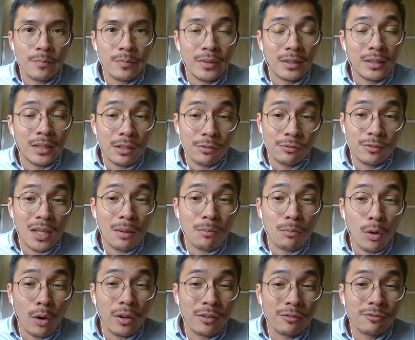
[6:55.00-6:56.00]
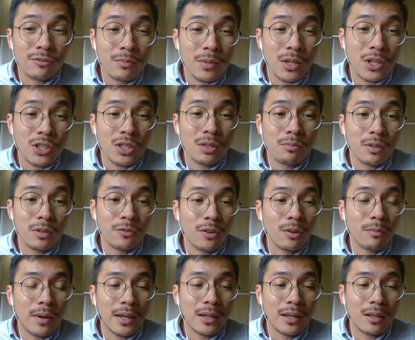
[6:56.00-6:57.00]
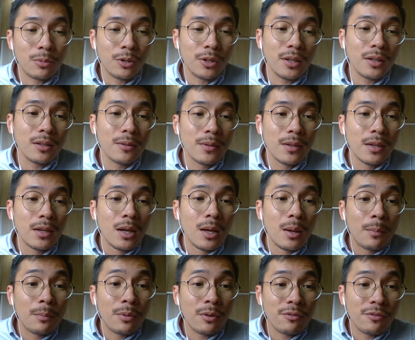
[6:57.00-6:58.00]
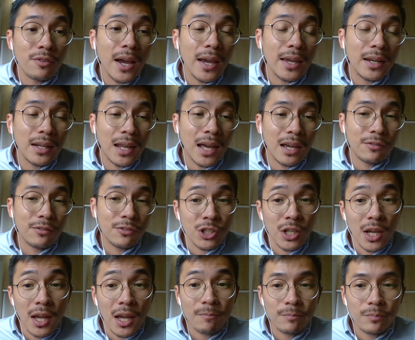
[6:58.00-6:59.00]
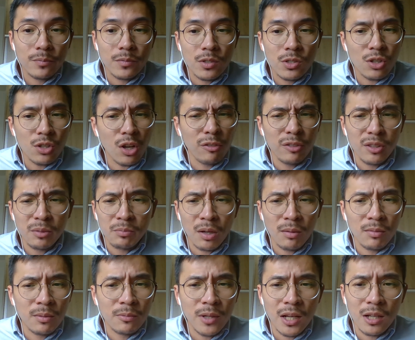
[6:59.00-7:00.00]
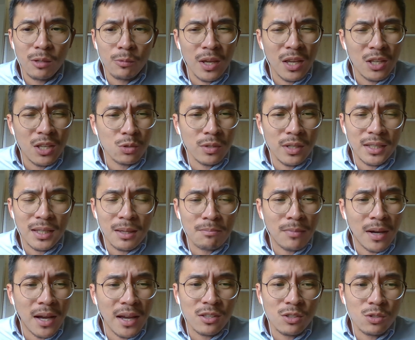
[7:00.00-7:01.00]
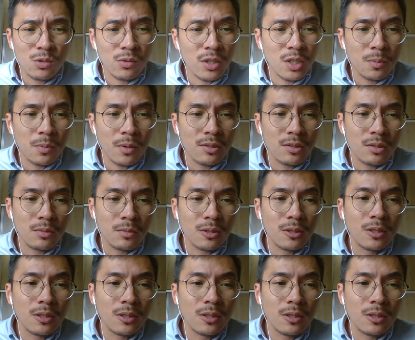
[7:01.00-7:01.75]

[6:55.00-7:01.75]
give them more information before buying a product. Provide live chat, solve the problem right away so they can buy as soon as possible.